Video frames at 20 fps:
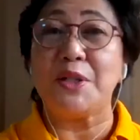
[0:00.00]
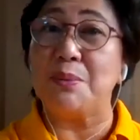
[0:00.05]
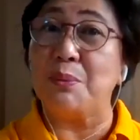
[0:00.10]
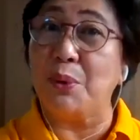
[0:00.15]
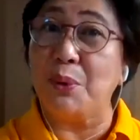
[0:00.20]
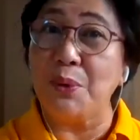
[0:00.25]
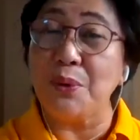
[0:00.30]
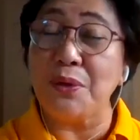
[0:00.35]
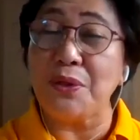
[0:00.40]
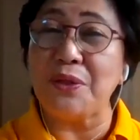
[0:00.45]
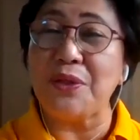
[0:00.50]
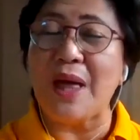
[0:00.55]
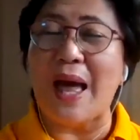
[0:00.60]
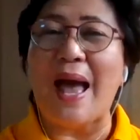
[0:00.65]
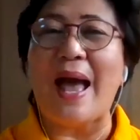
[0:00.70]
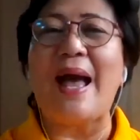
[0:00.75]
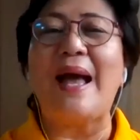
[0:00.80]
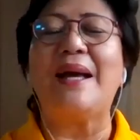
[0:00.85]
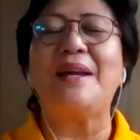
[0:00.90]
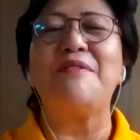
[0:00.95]
very
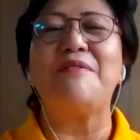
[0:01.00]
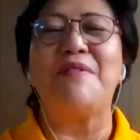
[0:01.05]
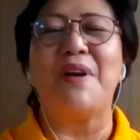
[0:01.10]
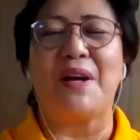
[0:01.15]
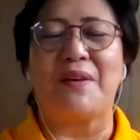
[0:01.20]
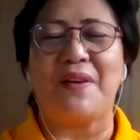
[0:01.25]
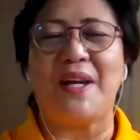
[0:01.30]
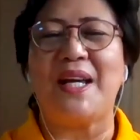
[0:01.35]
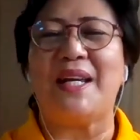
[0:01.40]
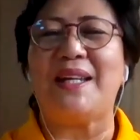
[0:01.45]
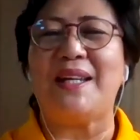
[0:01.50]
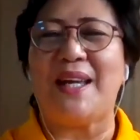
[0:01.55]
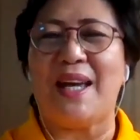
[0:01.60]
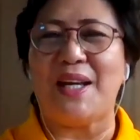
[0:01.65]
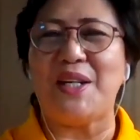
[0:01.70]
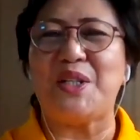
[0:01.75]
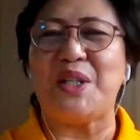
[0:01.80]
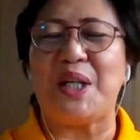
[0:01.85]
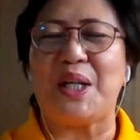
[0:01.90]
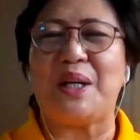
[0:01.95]
smooth and very
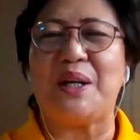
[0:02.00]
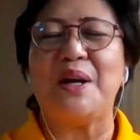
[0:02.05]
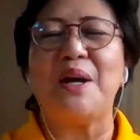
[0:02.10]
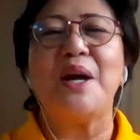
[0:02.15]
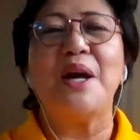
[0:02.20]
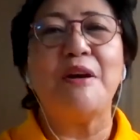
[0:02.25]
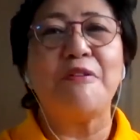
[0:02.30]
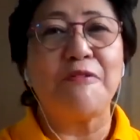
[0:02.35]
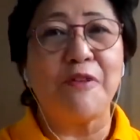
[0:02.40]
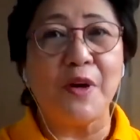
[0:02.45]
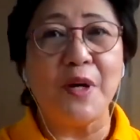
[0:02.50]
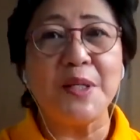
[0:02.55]
engaging.